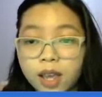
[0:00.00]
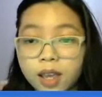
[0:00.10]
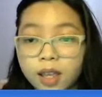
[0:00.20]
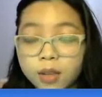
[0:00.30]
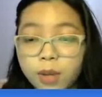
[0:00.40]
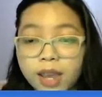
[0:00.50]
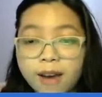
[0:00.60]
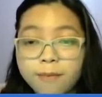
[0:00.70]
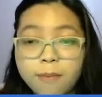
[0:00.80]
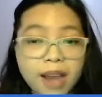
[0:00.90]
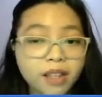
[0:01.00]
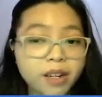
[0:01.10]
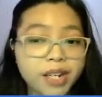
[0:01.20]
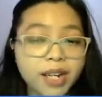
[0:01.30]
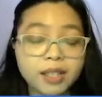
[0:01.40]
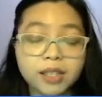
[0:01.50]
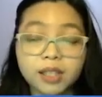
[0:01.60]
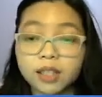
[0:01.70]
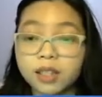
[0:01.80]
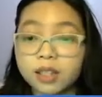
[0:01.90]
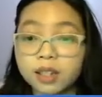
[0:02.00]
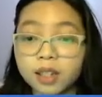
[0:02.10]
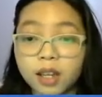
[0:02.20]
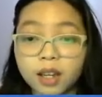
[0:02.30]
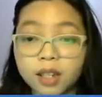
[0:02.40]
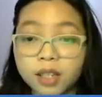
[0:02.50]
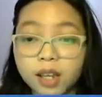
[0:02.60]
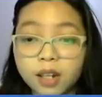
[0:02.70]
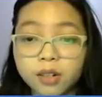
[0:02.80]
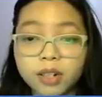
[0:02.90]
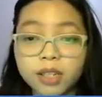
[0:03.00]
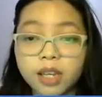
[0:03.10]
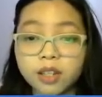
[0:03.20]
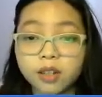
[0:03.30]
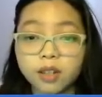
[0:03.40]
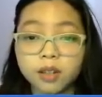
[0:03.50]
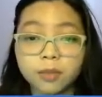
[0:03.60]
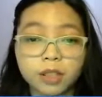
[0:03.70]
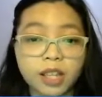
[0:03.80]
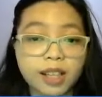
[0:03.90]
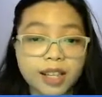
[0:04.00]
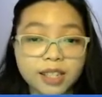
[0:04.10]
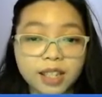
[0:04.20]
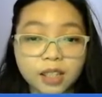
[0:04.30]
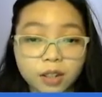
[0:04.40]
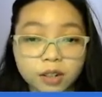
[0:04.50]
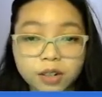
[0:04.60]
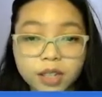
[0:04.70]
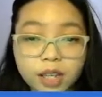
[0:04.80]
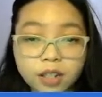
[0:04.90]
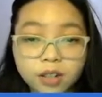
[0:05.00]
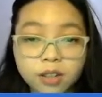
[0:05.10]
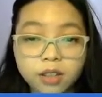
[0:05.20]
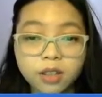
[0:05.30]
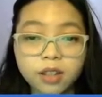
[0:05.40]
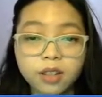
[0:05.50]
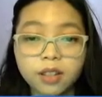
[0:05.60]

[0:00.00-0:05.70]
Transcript: And we have binary categorization, multi-class categorization.